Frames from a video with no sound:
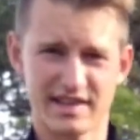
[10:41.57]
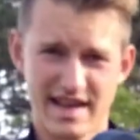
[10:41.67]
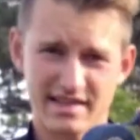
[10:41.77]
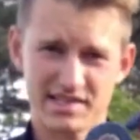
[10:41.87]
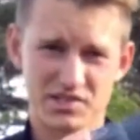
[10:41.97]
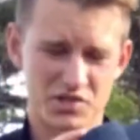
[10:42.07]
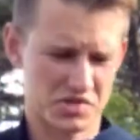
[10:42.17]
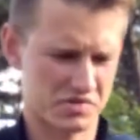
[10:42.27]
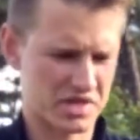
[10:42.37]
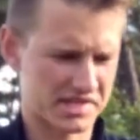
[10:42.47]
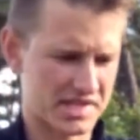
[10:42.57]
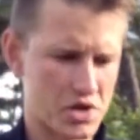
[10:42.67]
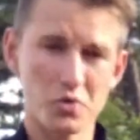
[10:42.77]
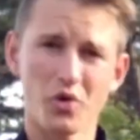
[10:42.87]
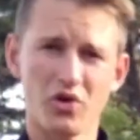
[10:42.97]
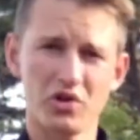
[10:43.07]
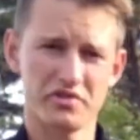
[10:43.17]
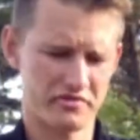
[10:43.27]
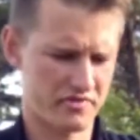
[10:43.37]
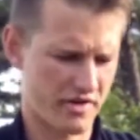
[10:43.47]
Again, this is a single roll
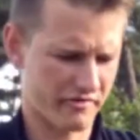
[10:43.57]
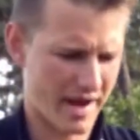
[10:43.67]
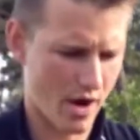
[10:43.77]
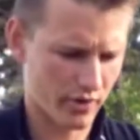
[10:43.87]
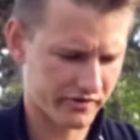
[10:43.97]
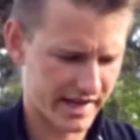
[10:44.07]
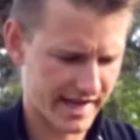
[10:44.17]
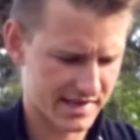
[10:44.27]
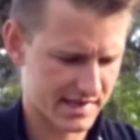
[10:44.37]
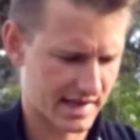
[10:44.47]
of Power Flex.